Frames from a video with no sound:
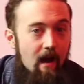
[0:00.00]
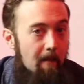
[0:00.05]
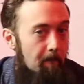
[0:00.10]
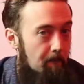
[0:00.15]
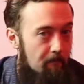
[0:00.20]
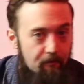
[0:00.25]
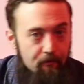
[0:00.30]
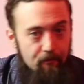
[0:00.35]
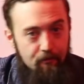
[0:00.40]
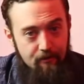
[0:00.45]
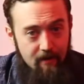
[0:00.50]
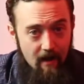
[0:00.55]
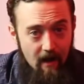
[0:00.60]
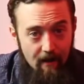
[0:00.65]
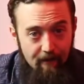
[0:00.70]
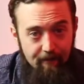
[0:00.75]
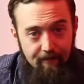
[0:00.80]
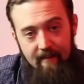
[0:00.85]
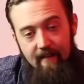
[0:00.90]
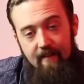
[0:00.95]
and
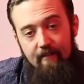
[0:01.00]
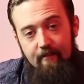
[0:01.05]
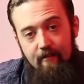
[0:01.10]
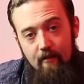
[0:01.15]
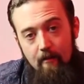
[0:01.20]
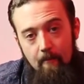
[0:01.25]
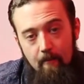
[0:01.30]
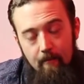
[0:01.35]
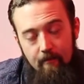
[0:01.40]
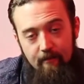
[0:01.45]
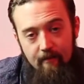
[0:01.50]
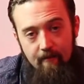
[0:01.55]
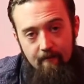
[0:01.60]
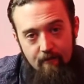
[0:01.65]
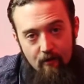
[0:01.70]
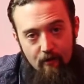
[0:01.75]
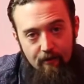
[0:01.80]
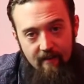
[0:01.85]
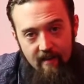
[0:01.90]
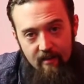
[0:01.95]
broadcasting some
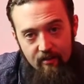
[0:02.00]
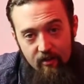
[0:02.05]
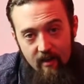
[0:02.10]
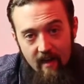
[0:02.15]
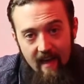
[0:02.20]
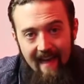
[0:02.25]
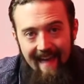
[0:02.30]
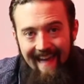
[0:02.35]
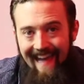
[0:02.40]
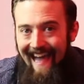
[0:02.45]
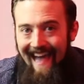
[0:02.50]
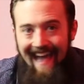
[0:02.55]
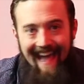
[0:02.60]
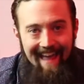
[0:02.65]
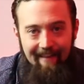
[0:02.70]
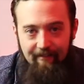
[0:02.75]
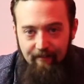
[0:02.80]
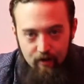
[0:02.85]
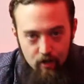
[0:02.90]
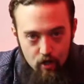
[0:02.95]
footage,
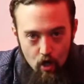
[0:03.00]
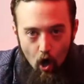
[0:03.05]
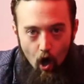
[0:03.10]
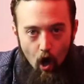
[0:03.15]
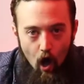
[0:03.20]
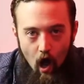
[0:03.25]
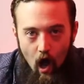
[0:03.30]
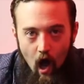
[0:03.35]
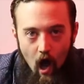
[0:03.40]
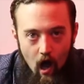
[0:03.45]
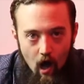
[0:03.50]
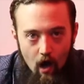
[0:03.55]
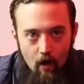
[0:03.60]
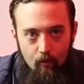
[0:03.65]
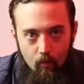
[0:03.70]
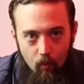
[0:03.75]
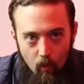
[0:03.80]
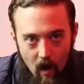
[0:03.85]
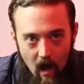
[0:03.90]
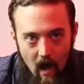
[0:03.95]
is not
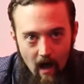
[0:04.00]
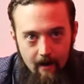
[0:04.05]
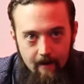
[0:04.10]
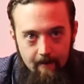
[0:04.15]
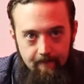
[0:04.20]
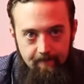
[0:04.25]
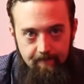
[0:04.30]
hard work.